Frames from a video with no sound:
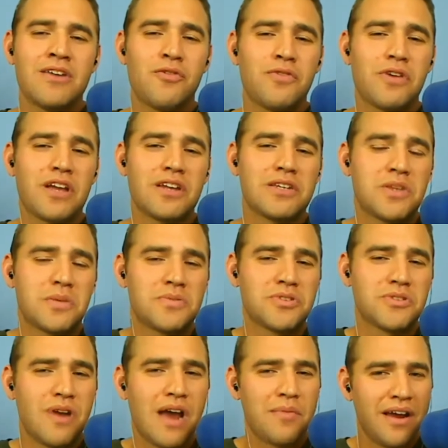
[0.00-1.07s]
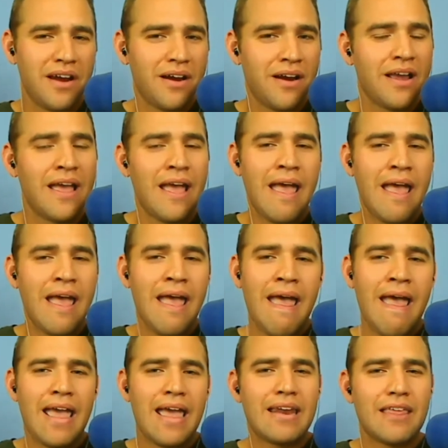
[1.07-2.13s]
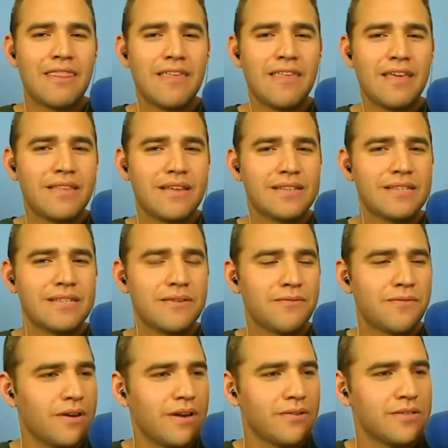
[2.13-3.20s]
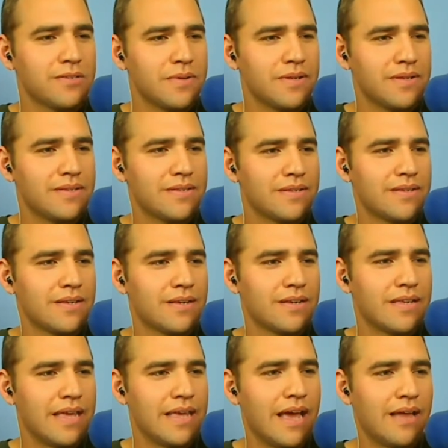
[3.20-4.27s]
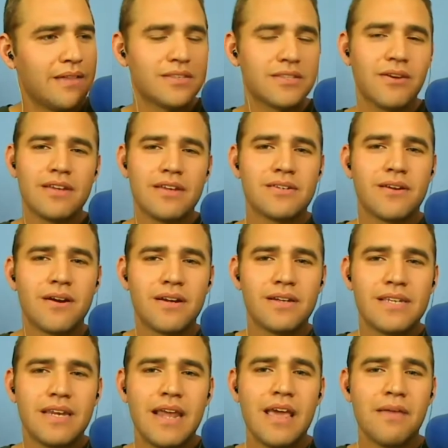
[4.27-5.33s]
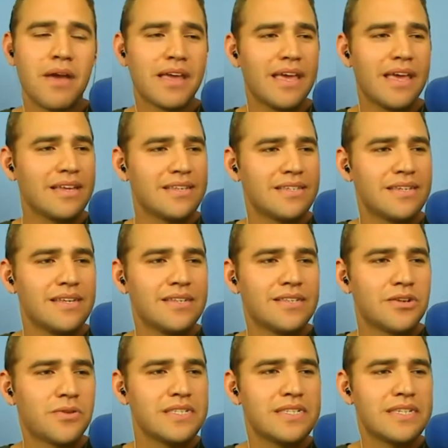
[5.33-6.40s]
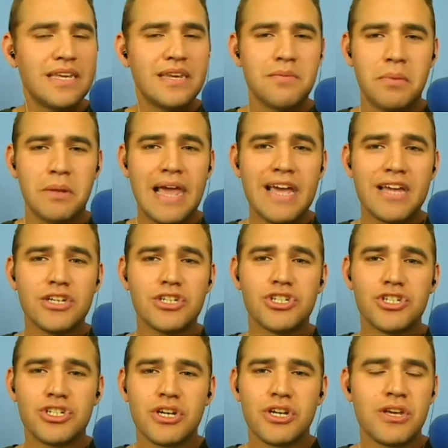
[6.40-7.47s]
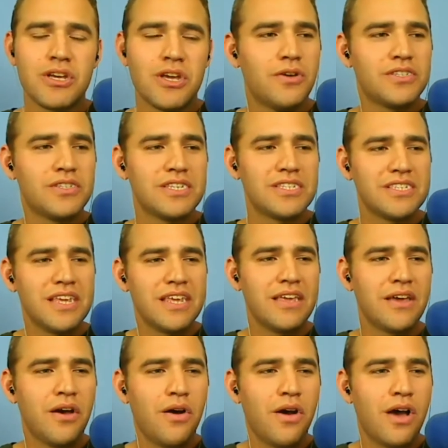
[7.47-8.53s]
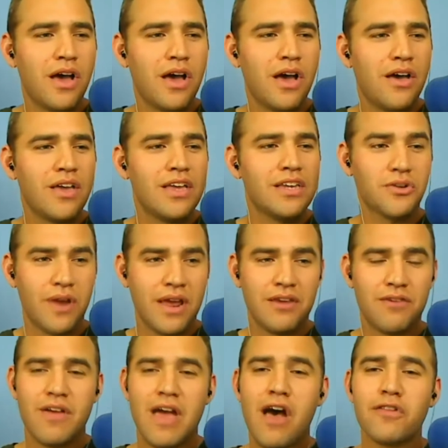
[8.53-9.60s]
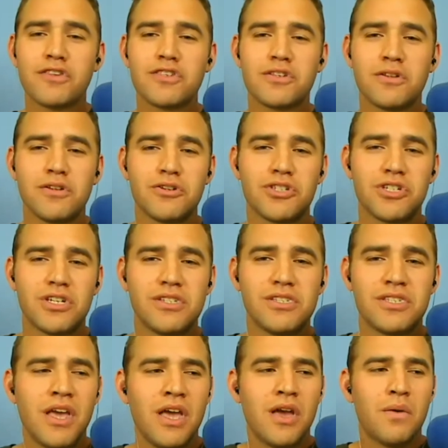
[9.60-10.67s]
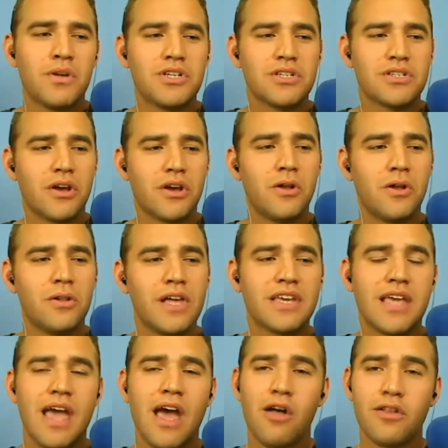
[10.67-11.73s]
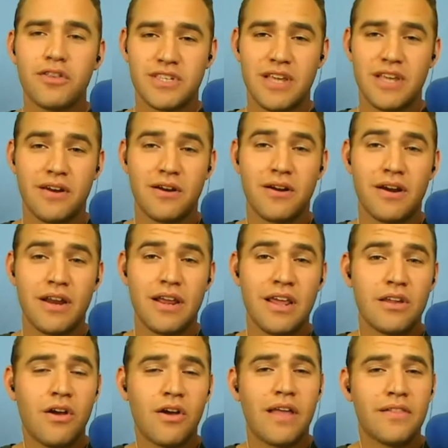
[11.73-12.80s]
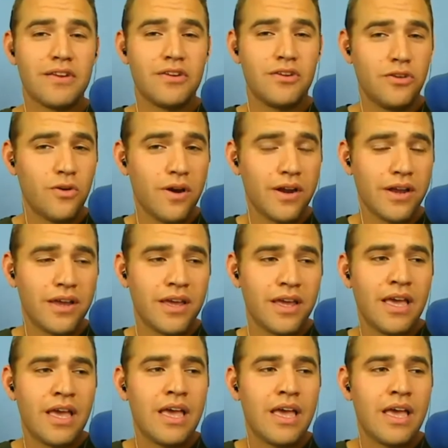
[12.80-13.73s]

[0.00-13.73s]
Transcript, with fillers: don't forget to subscribe there. And I think that's it for announcements. Yeah, let's go ahead and get started. Today, my guest is Kristine Blanche, who is the CEO of Integrative Health Solutions which is a holistic health center in Long Island, New York.